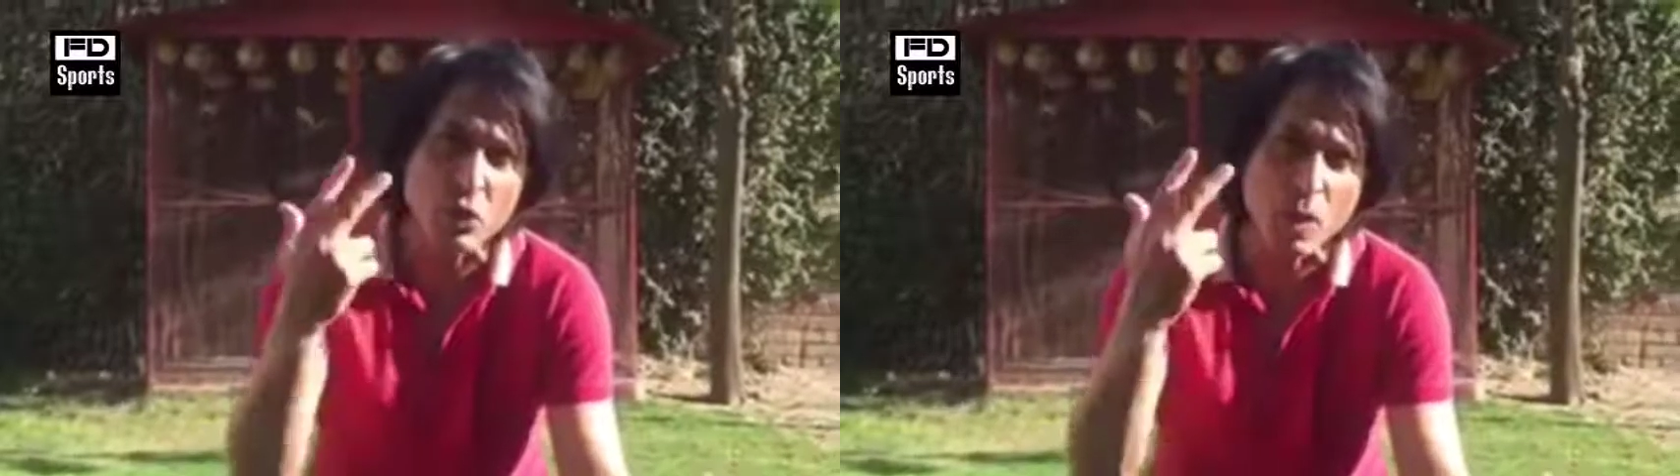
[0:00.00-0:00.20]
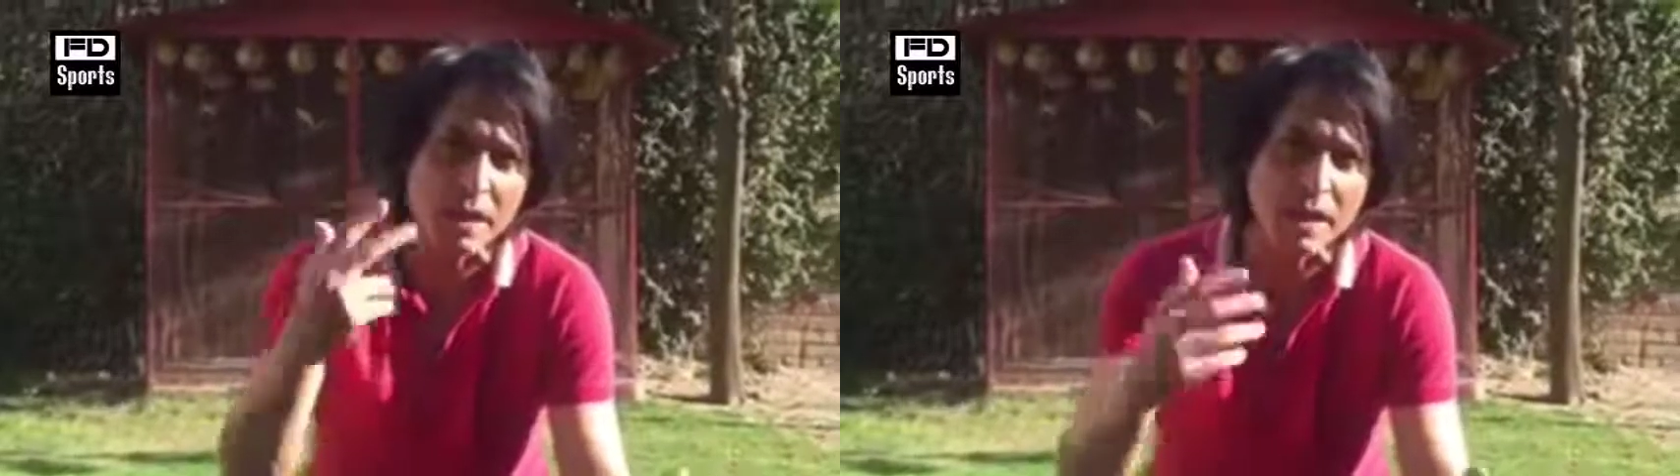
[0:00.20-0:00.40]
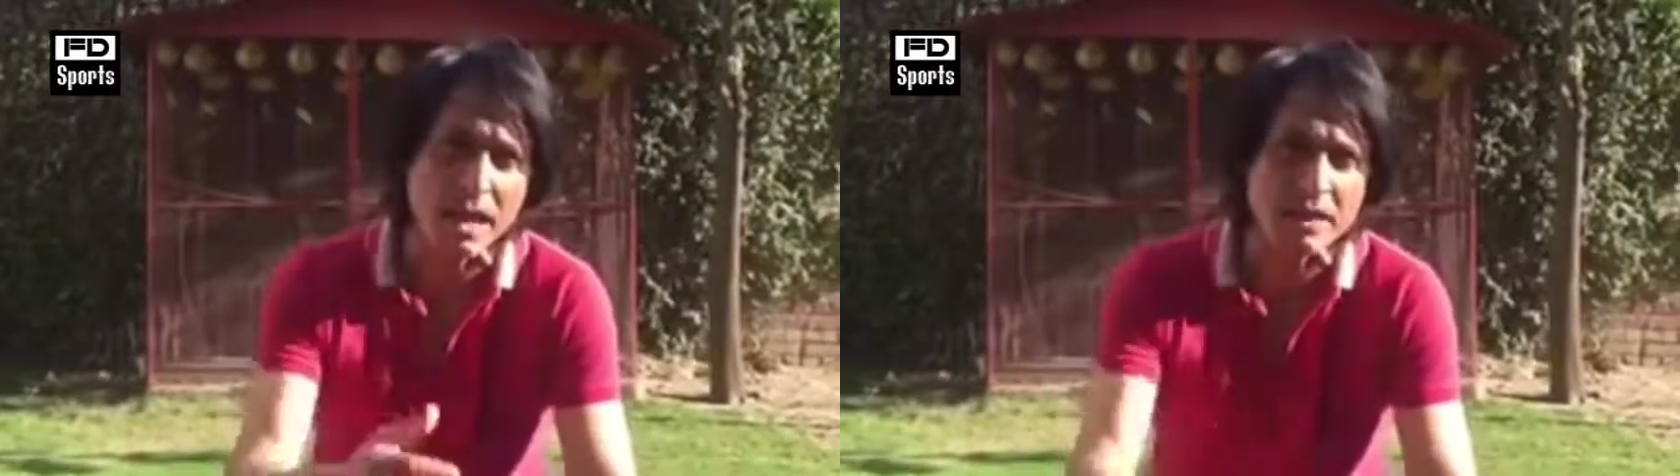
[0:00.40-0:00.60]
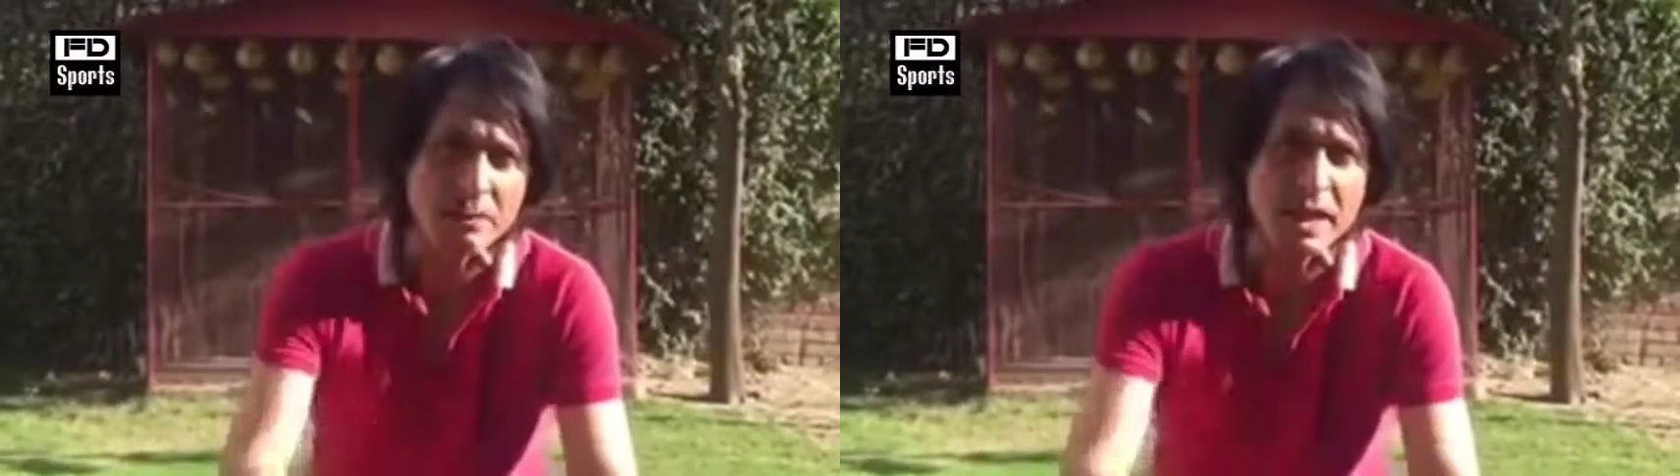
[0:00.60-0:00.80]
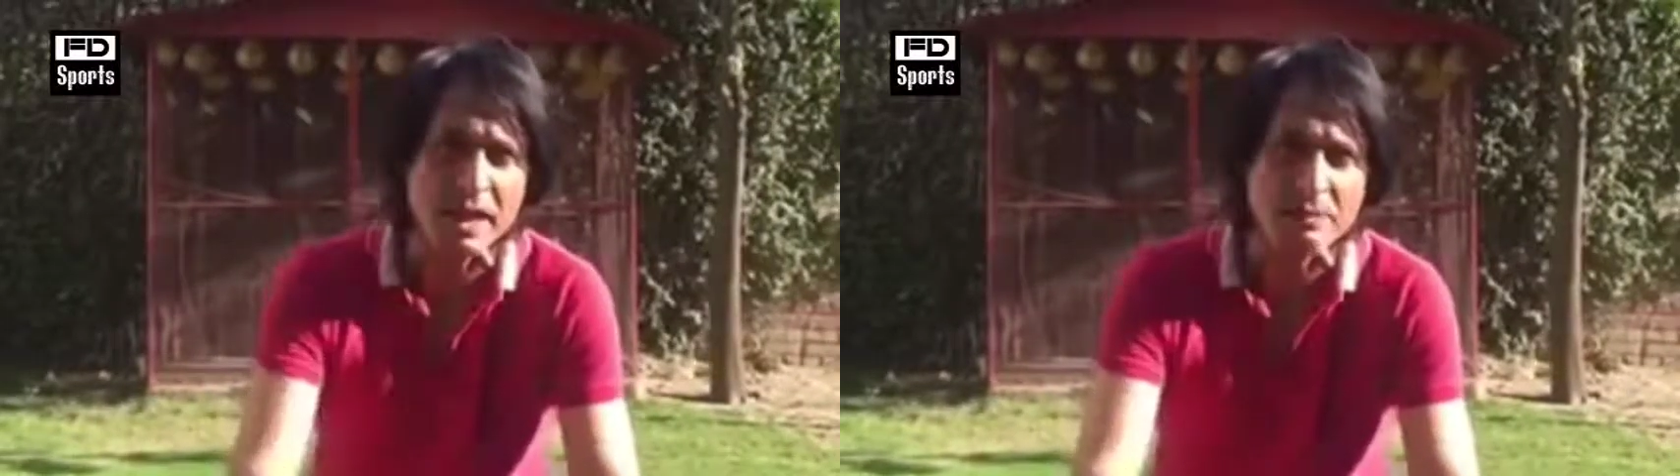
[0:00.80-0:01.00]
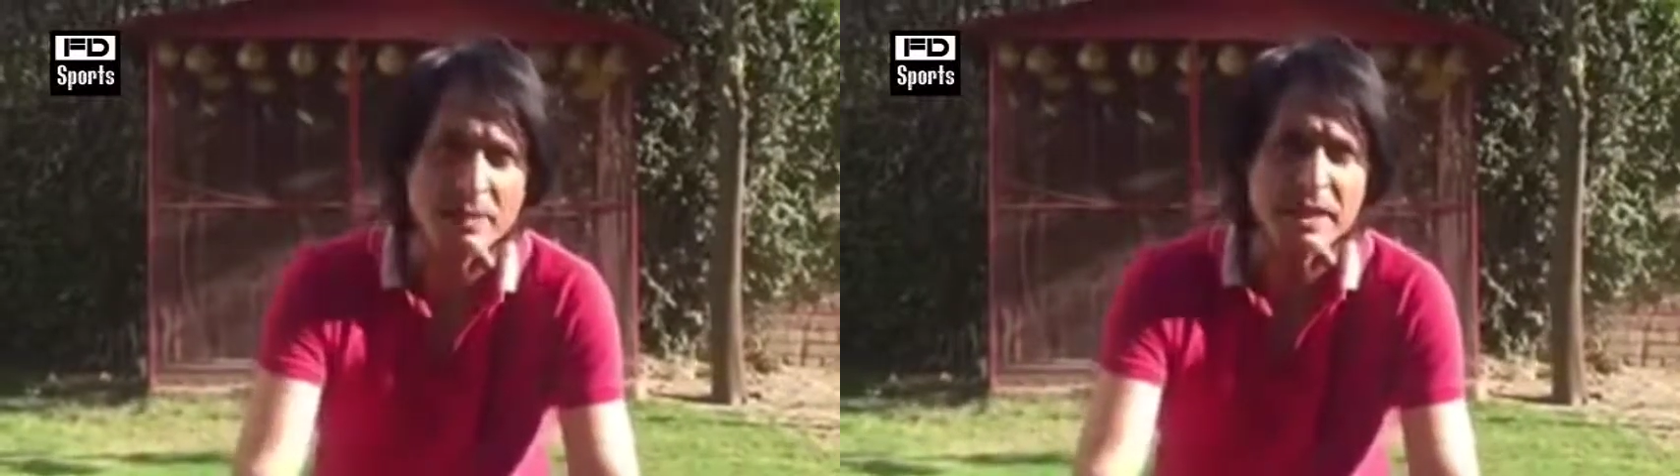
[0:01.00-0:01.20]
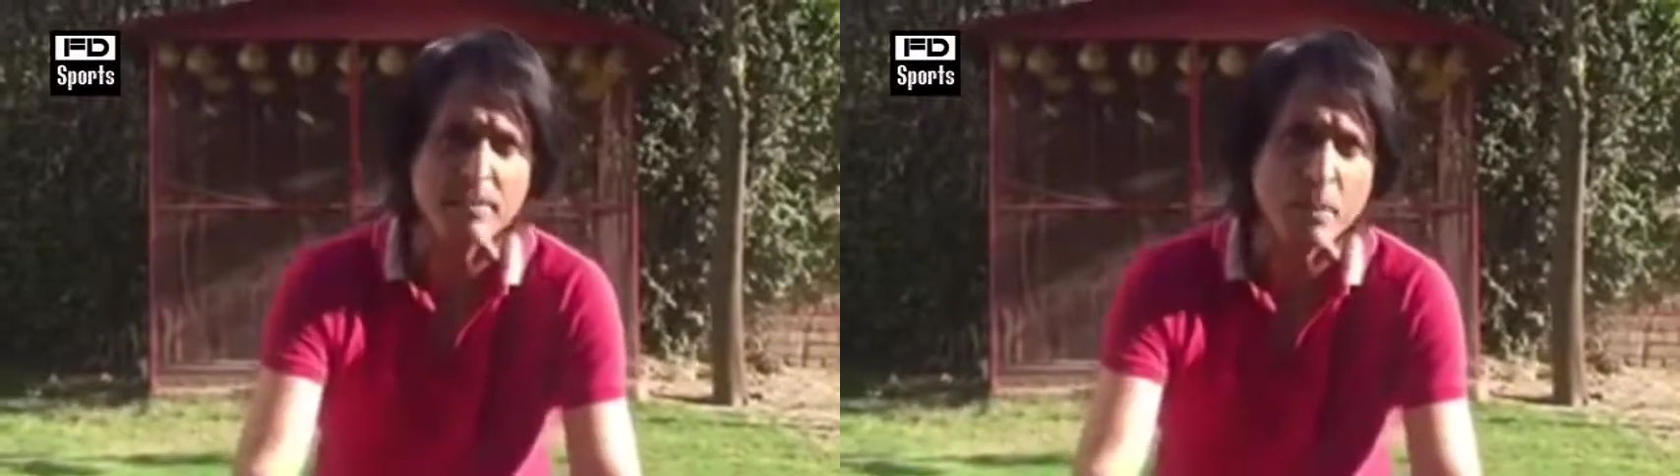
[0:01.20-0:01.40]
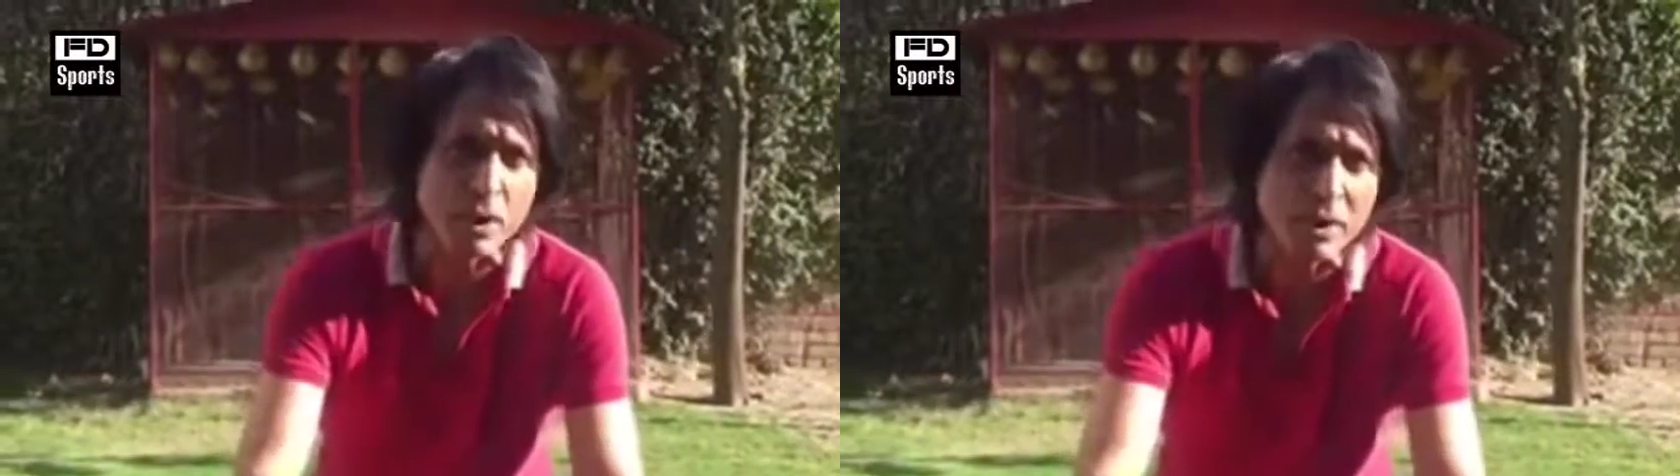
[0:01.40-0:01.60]
world-class players, but
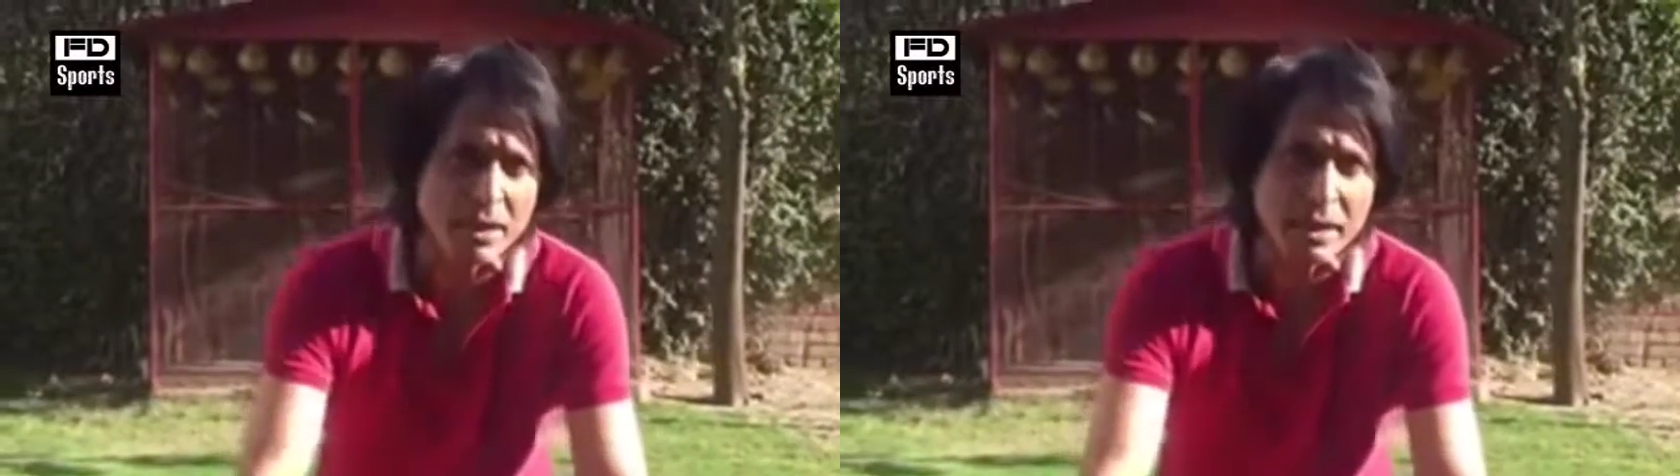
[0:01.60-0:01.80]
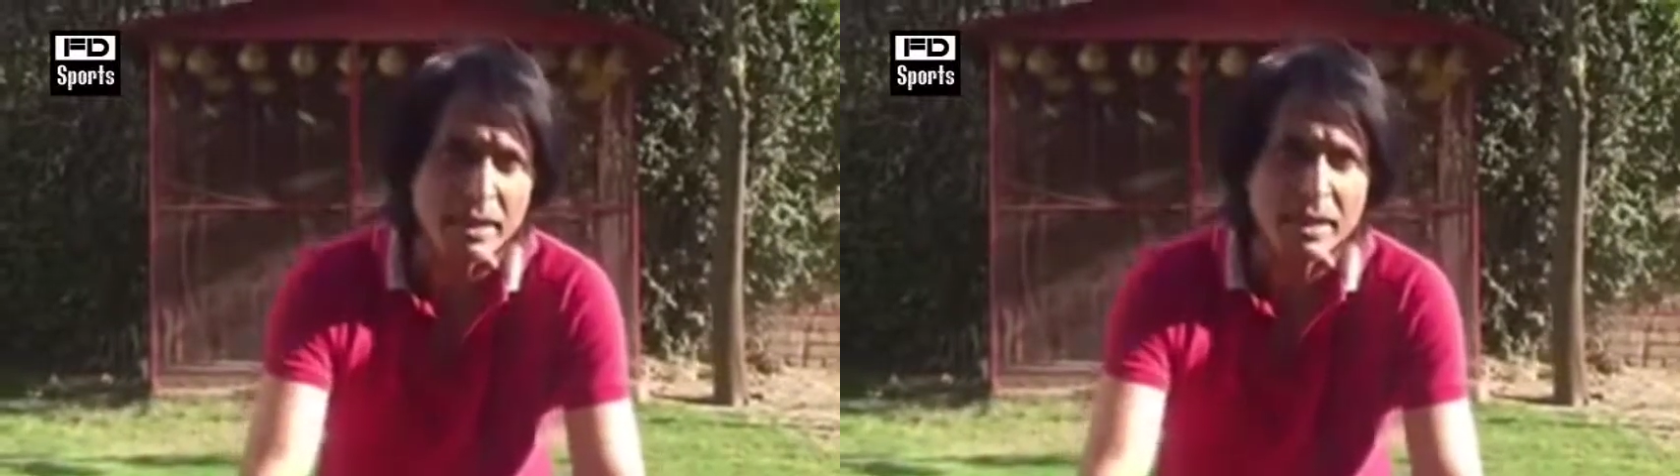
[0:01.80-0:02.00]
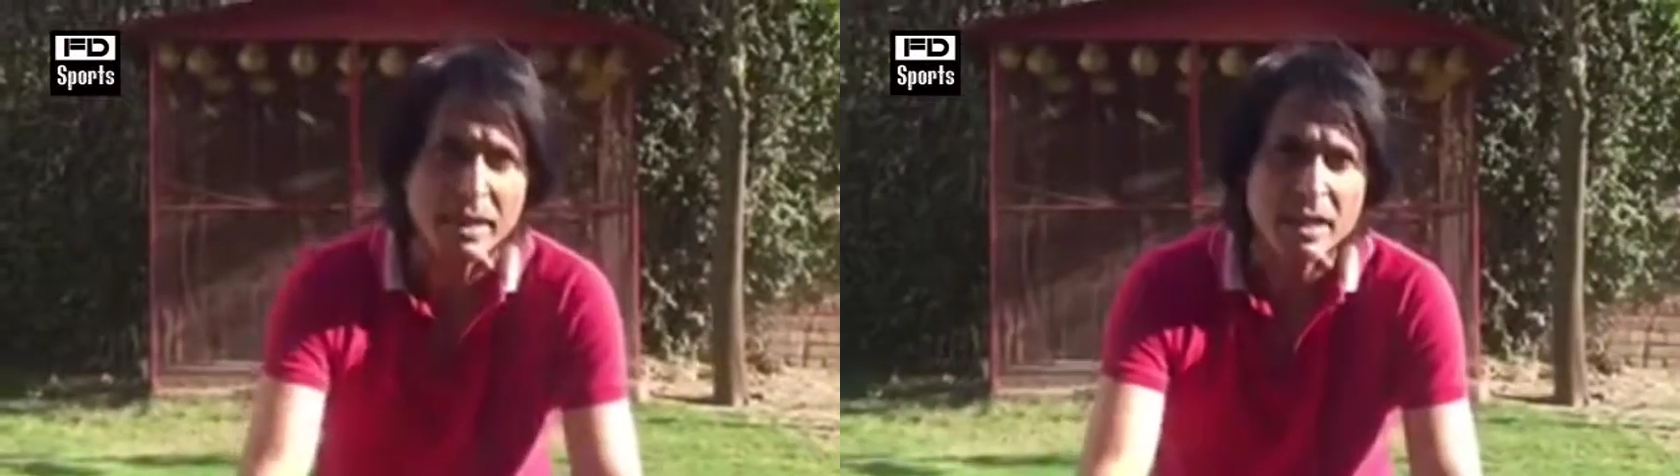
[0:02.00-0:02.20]
importantly,